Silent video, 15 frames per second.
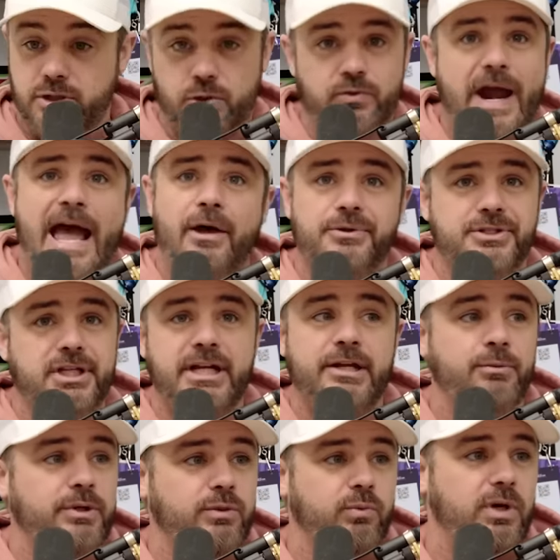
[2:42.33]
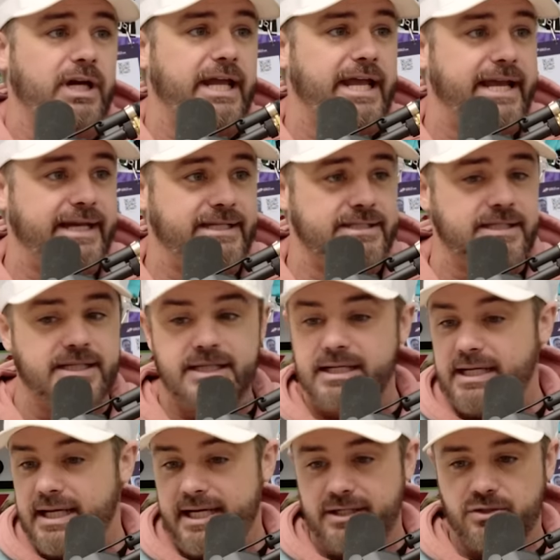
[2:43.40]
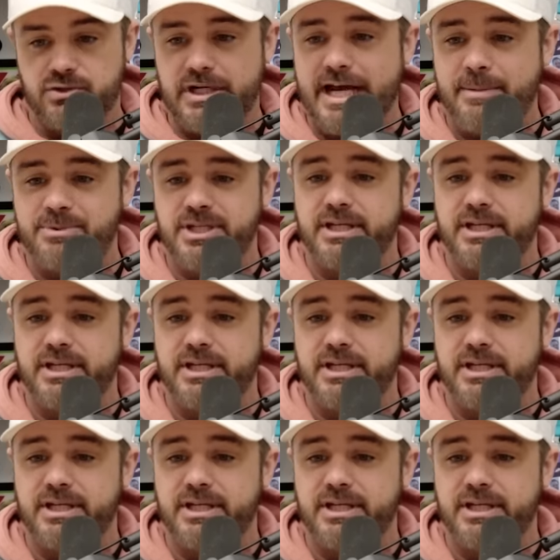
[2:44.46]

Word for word: corrals it in with one hand and grabs